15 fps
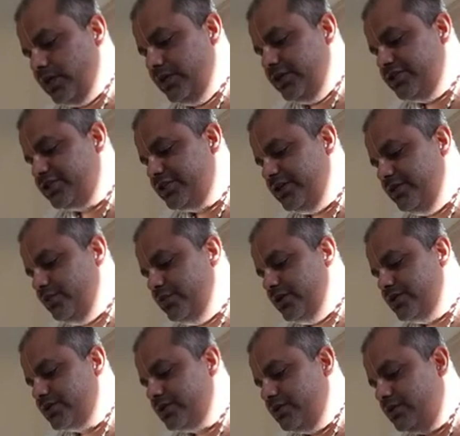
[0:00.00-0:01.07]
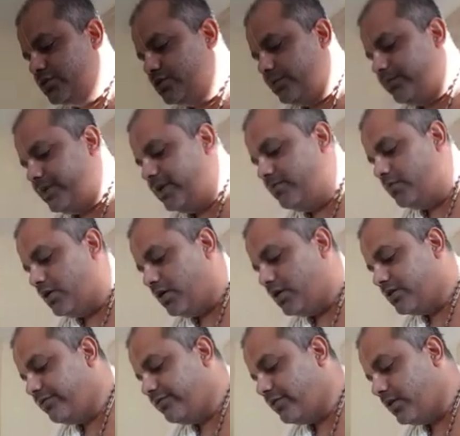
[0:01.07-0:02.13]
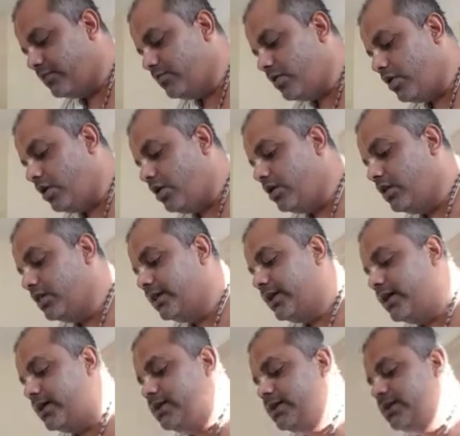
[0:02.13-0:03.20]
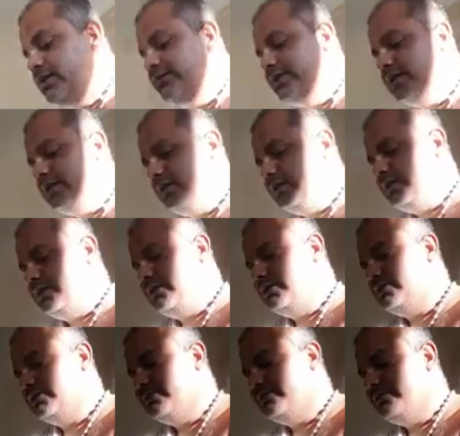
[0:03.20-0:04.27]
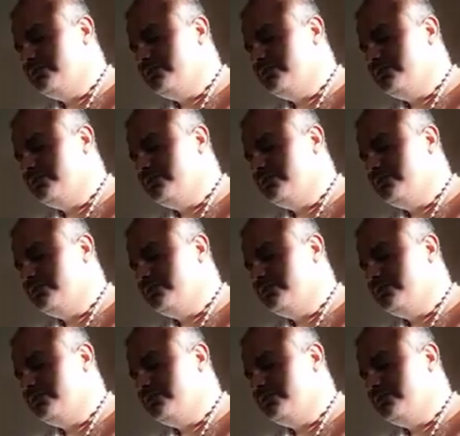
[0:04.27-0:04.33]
distinguish the Supreme Lord from all the other living entities.